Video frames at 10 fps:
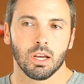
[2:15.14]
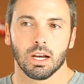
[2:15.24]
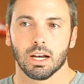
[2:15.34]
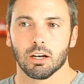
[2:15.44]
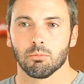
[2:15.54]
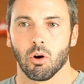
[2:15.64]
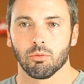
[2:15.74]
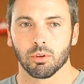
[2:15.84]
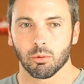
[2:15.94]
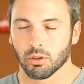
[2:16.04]

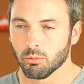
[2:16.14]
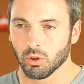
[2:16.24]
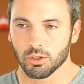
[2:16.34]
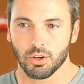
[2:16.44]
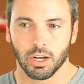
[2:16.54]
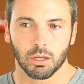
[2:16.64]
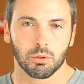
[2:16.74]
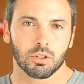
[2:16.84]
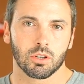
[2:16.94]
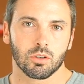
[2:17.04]
Hopefully we're going to try and keep it
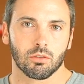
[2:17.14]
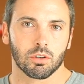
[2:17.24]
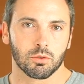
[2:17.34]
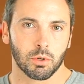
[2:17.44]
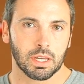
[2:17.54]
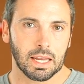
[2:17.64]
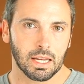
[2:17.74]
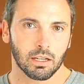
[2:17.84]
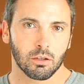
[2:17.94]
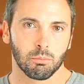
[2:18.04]
as conservative as we
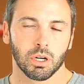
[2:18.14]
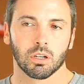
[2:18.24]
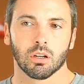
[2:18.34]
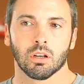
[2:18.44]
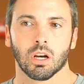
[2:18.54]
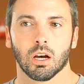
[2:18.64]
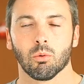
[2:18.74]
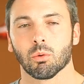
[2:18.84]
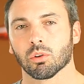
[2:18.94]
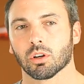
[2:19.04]
can, but
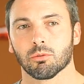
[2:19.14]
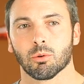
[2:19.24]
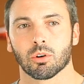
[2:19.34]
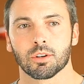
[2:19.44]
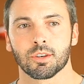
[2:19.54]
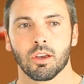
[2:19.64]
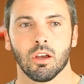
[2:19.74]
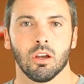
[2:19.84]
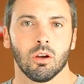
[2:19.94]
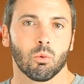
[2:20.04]
what we're looking for is
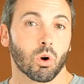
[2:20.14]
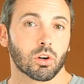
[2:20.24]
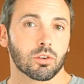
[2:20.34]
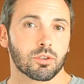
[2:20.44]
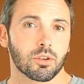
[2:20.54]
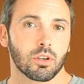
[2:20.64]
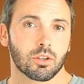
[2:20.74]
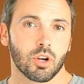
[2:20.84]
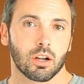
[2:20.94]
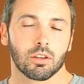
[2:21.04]
workers in
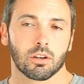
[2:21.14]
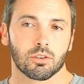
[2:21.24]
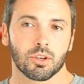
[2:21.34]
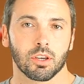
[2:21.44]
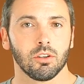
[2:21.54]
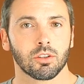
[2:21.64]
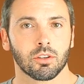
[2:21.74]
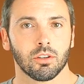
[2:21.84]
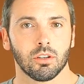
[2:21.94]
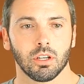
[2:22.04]
China that are skilled,
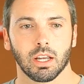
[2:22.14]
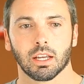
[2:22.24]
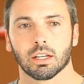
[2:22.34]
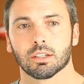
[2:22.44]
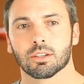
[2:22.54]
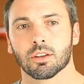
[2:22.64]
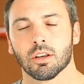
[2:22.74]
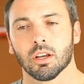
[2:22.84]
and